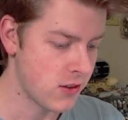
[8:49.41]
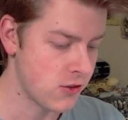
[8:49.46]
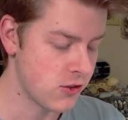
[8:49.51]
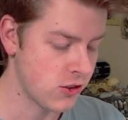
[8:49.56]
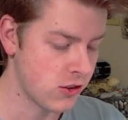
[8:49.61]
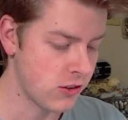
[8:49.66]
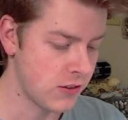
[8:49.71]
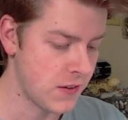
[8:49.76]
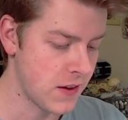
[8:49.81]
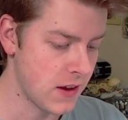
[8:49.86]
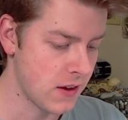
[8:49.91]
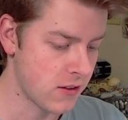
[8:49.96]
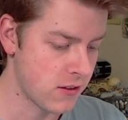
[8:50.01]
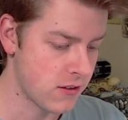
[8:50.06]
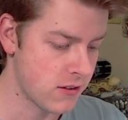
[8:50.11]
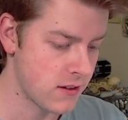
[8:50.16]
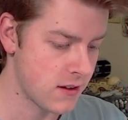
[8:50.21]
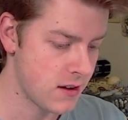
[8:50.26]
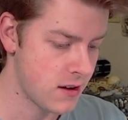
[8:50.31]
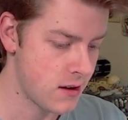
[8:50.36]
It just
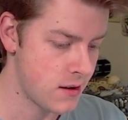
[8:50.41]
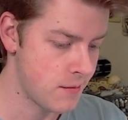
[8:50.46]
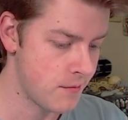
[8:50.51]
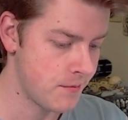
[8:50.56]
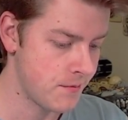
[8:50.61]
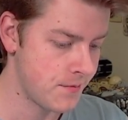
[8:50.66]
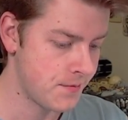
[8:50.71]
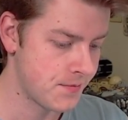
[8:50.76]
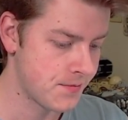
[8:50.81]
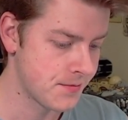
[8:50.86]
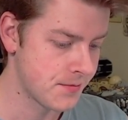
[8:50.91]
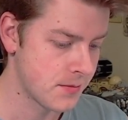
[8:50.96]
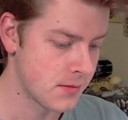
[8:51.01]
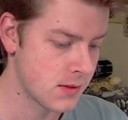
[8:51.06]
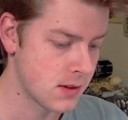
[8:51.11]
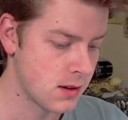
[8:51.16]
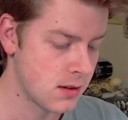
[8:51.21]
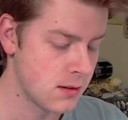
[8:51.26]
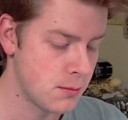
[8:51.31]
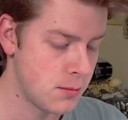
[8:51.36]
stinks.
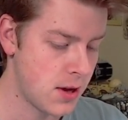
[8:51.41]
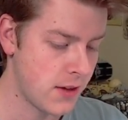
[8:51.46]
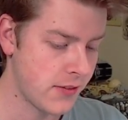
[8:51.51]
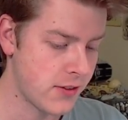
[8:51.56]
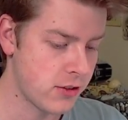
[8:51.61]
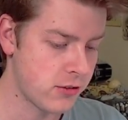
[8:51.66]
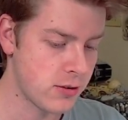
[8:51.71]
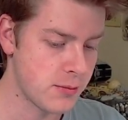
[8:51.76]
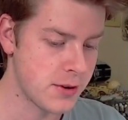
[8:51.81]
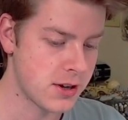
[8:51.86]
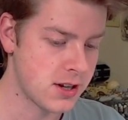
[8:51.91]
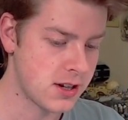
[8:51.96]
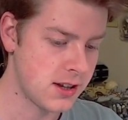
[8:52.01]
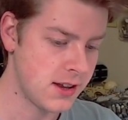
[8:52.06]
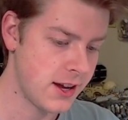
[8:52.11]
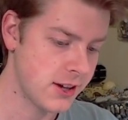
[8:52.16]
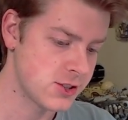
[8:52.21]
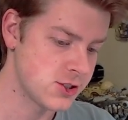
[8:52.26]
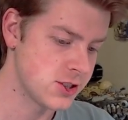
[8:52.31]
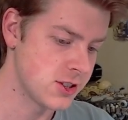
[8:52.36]
Bought this from a
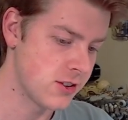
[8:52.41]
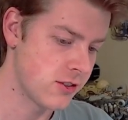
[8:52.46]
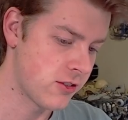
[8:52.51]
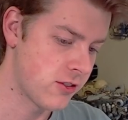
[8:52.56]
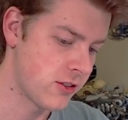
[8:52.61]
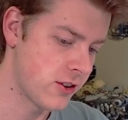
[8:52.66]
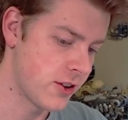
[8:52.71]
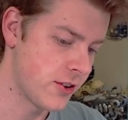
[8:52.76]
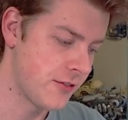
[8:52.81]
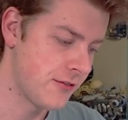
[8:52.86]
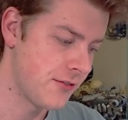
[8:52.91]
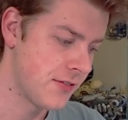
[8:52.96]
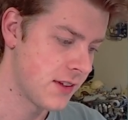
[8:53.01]
collection, so